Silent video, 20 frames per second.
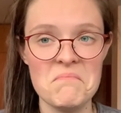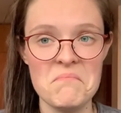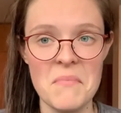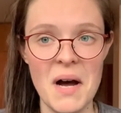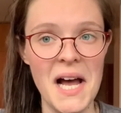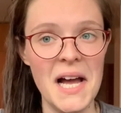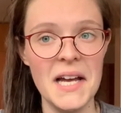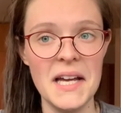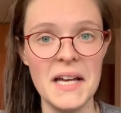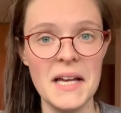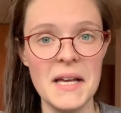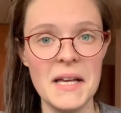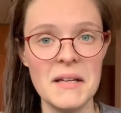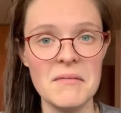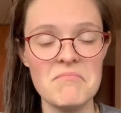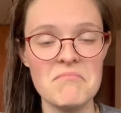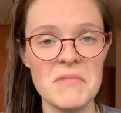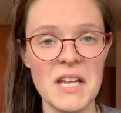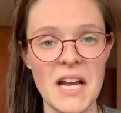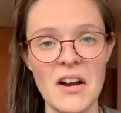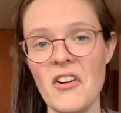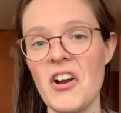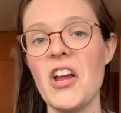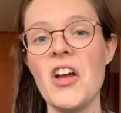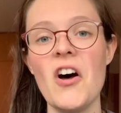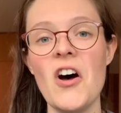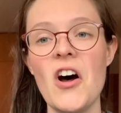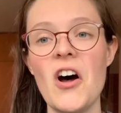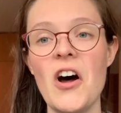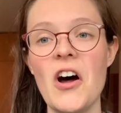my
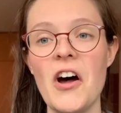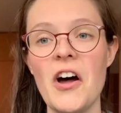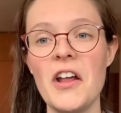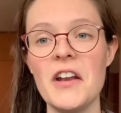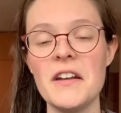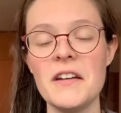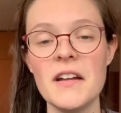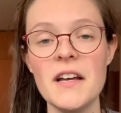carry-on,